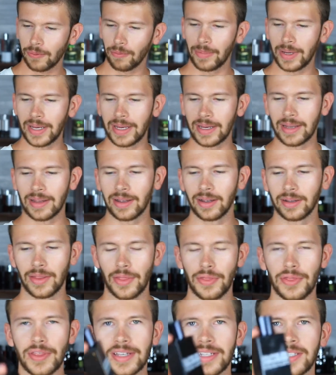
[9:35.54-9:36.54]
for me.
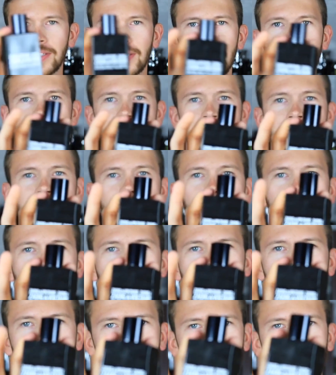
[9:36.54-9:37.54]
This is
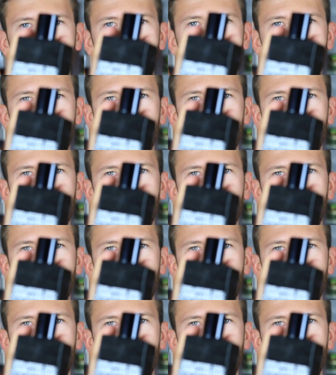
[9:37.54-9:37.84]
Him.